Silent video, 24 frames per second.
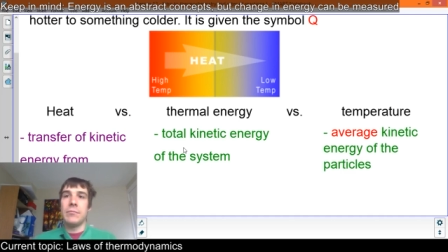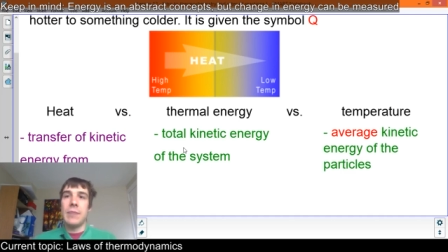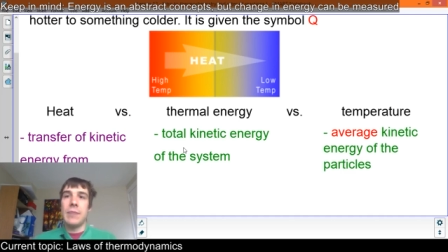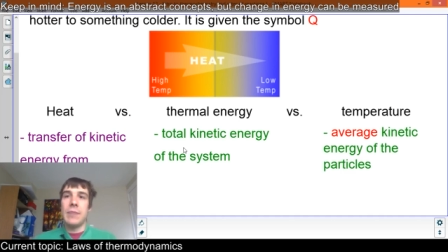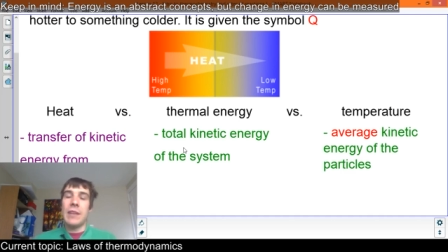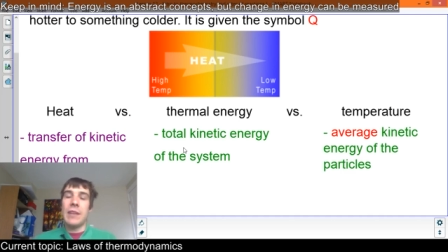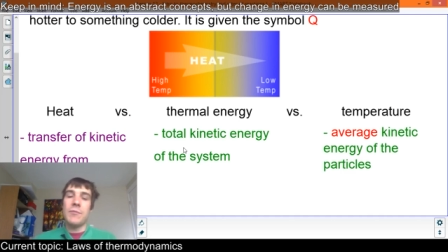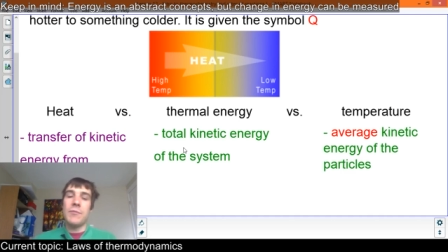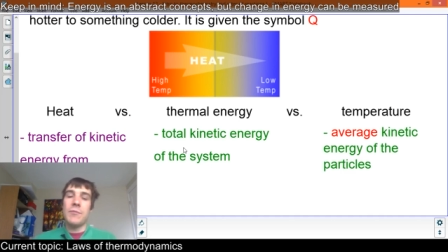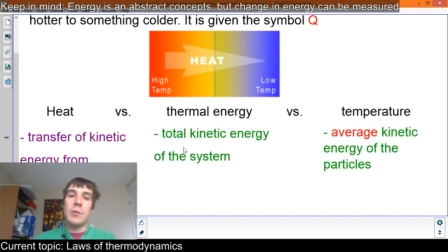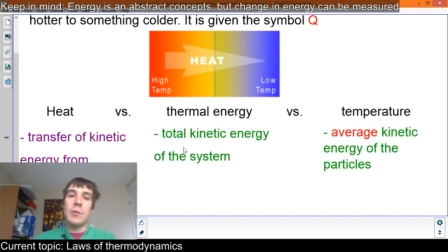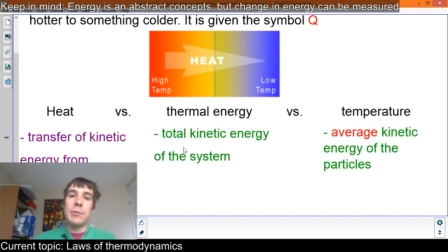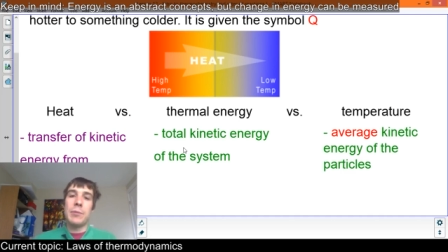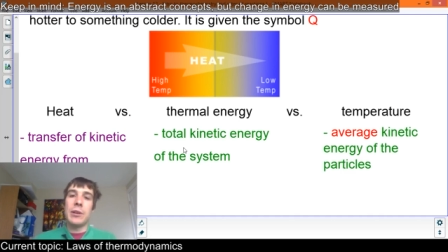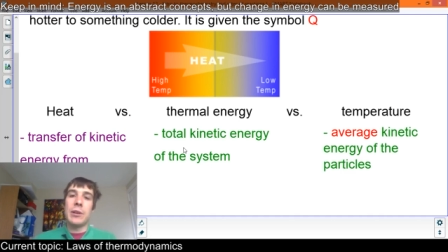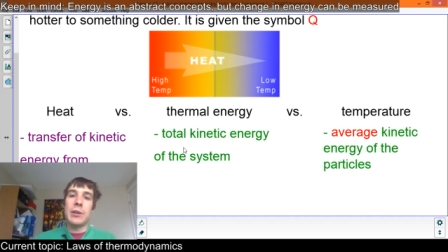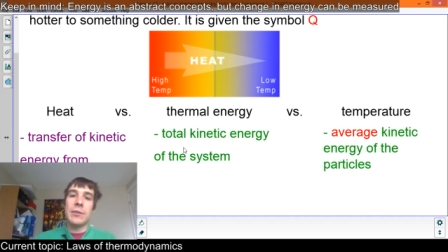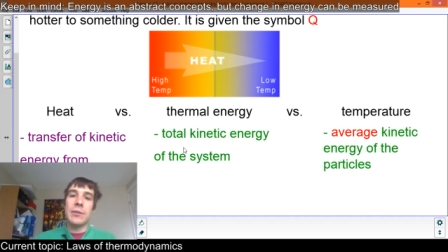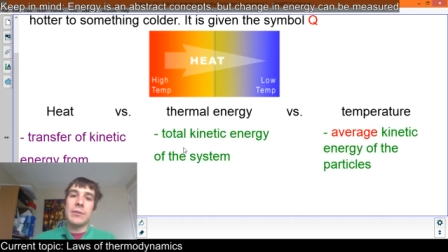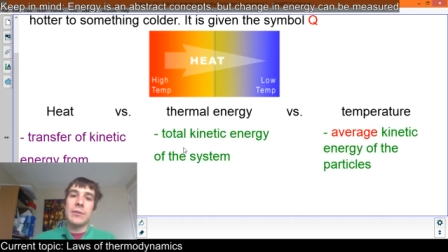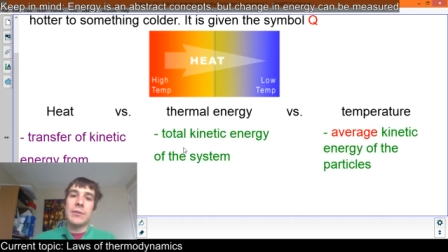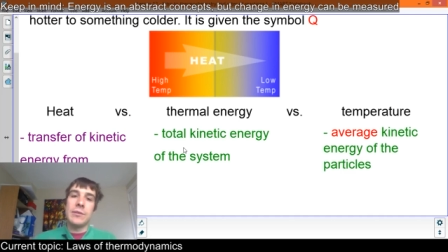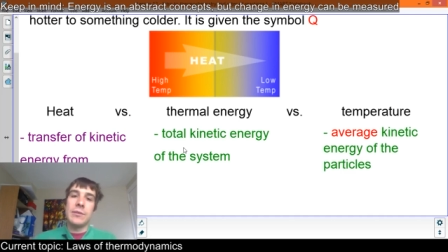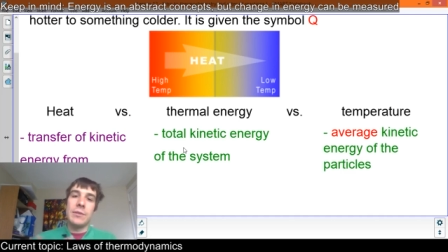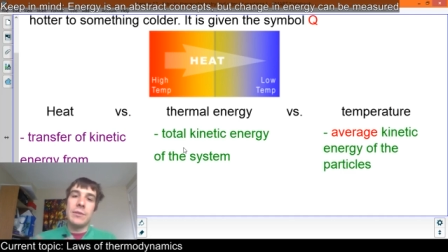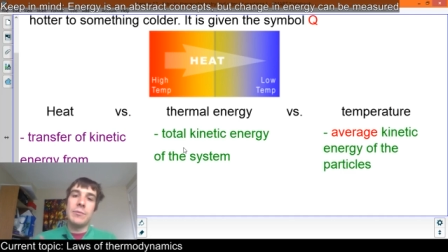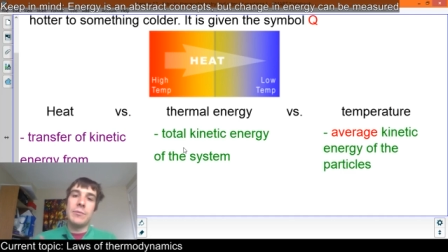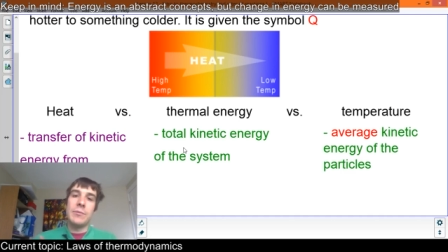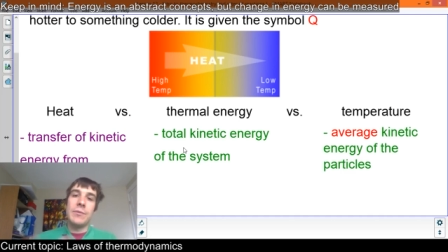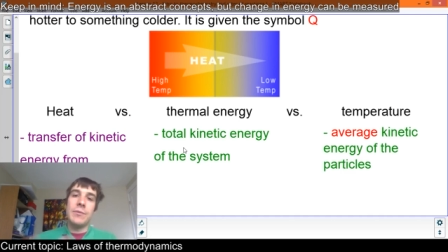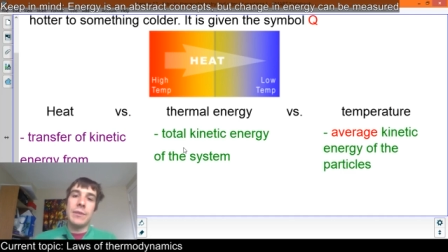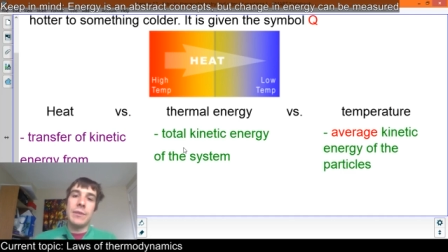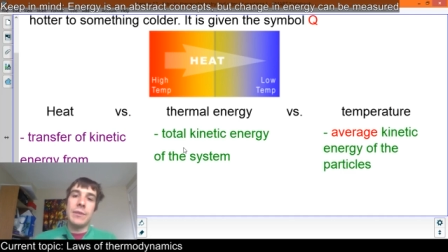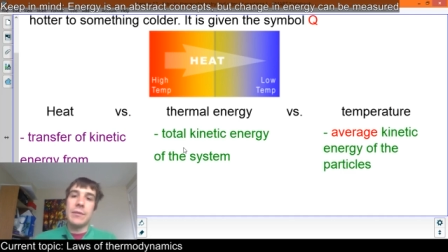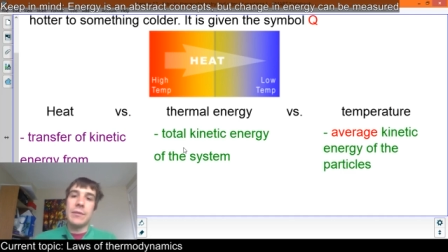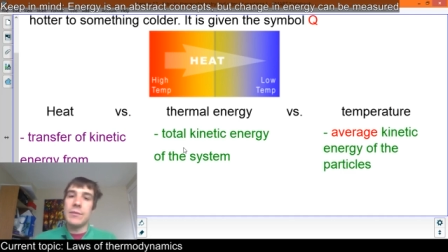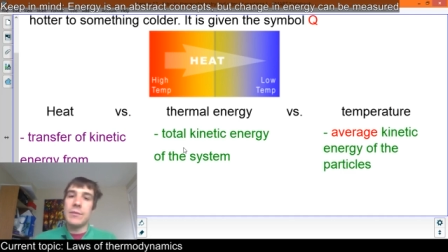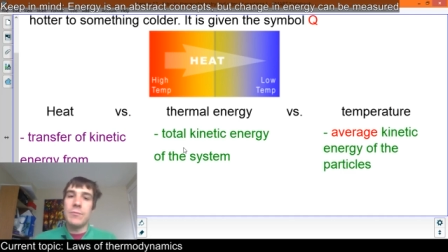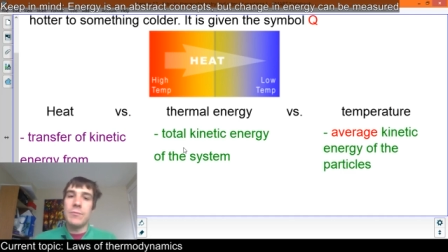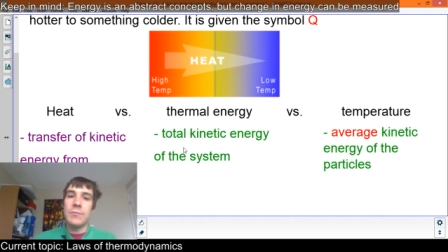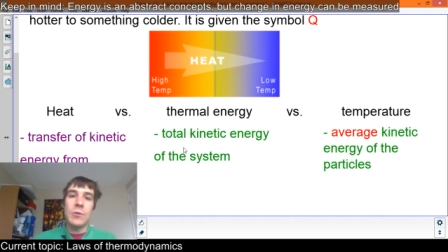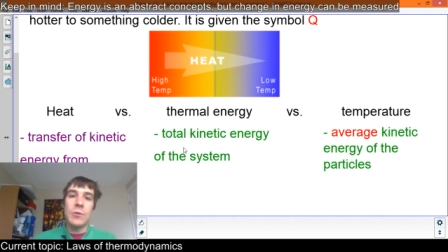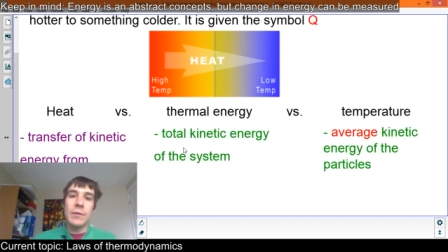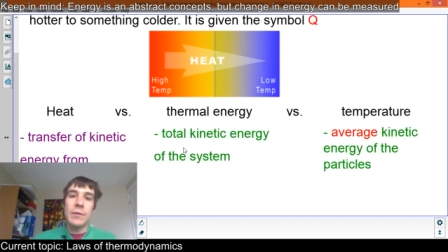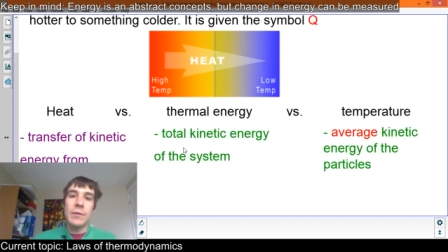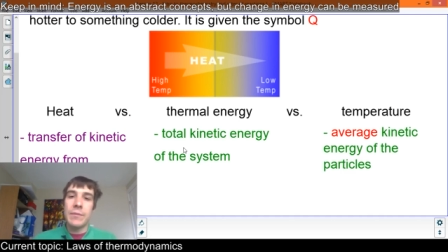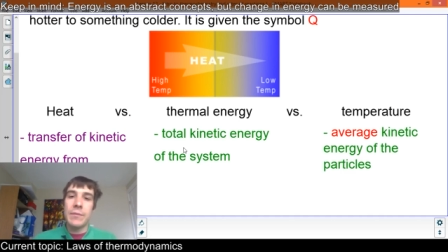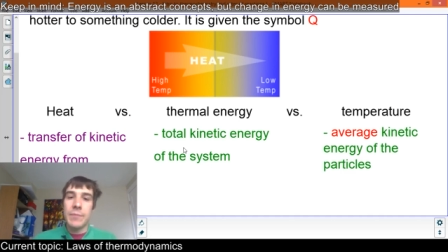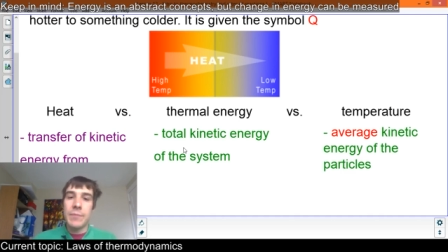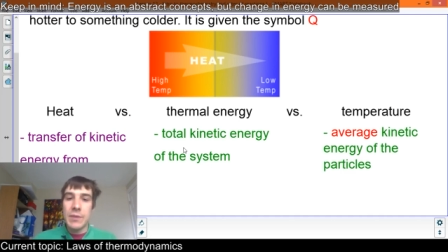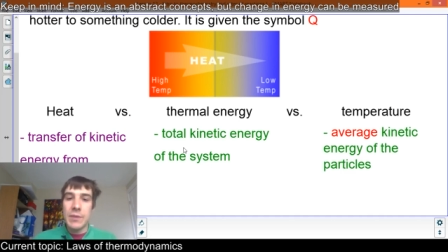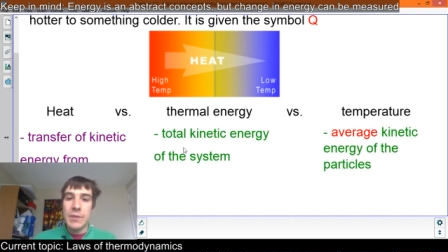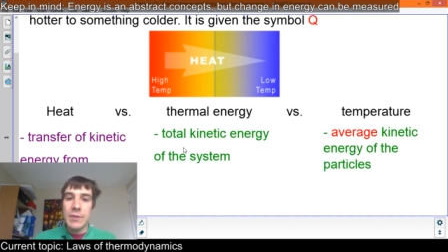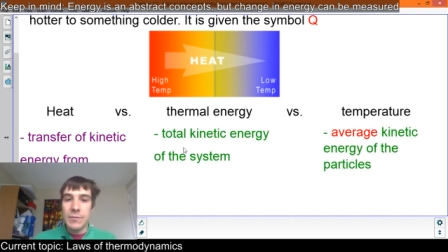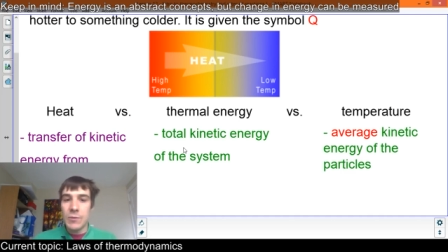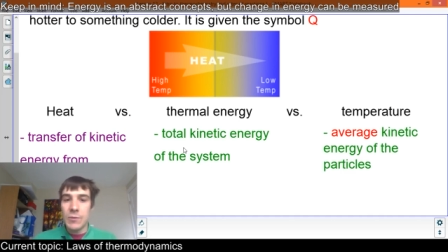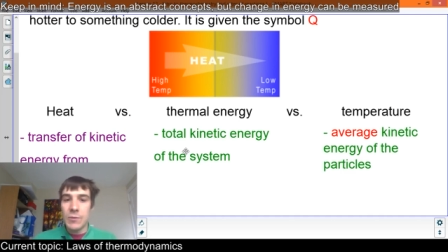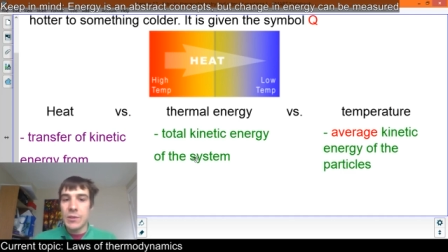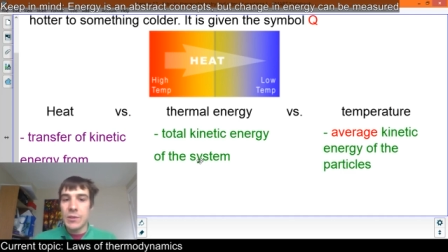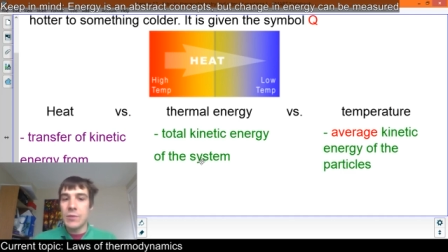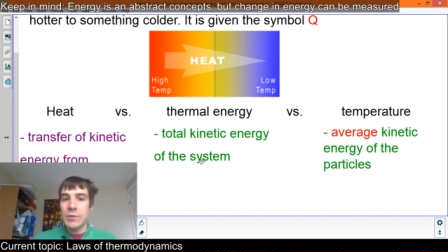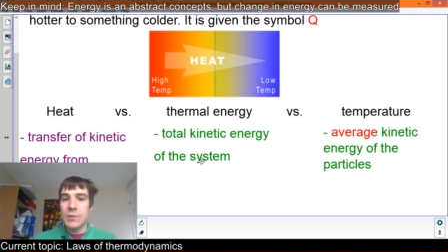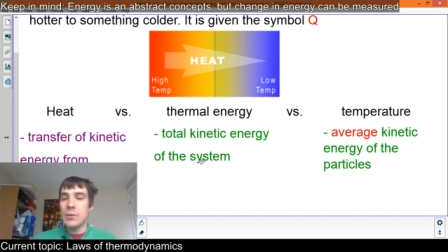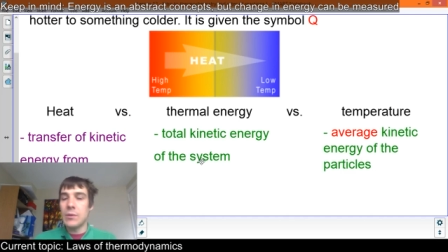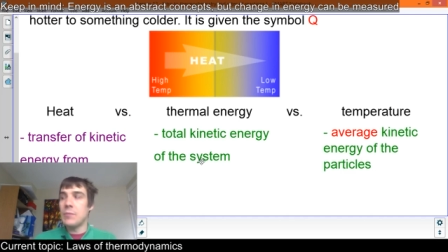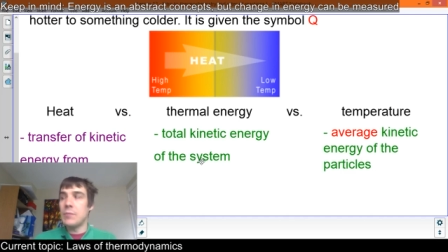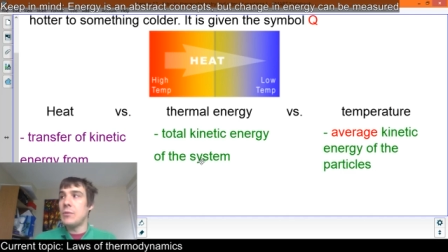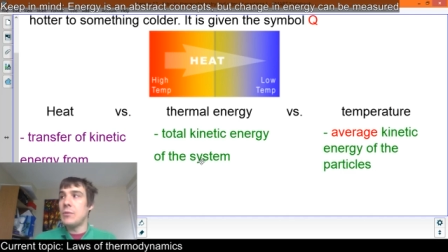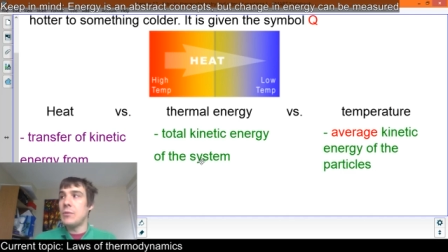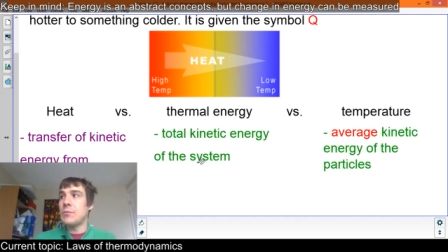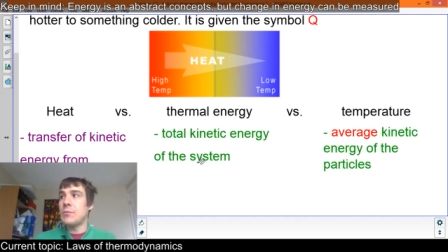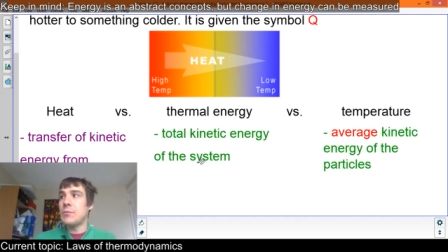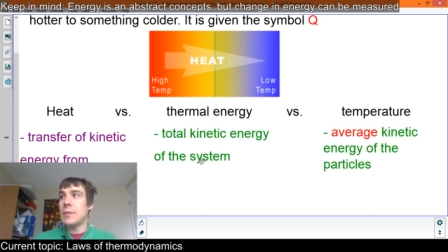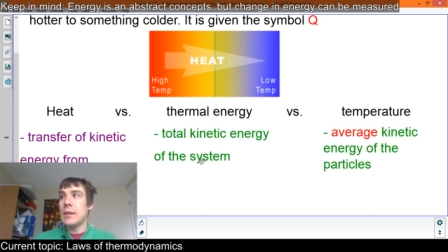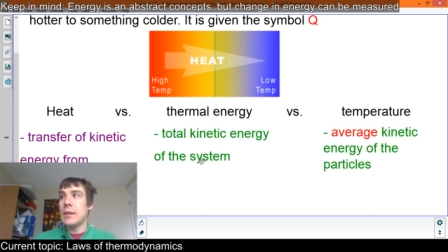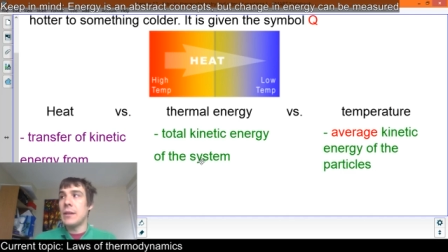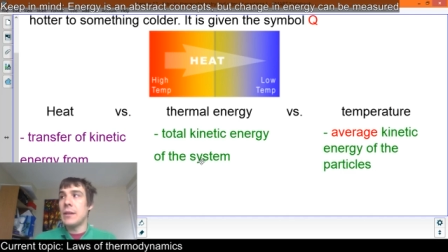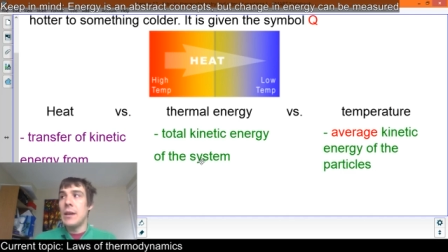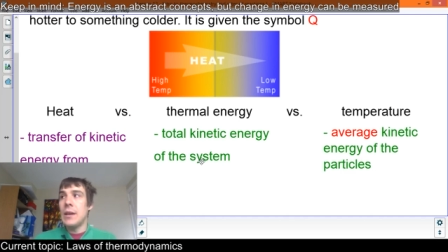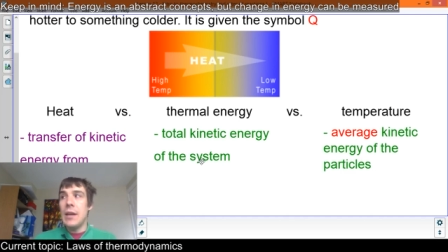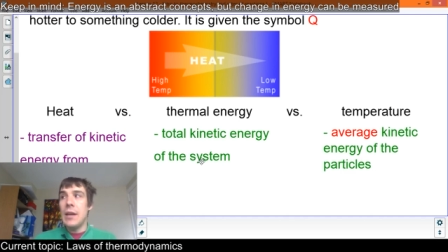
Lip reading: I have more particles. They're moving. There's more of them. There's more total movement.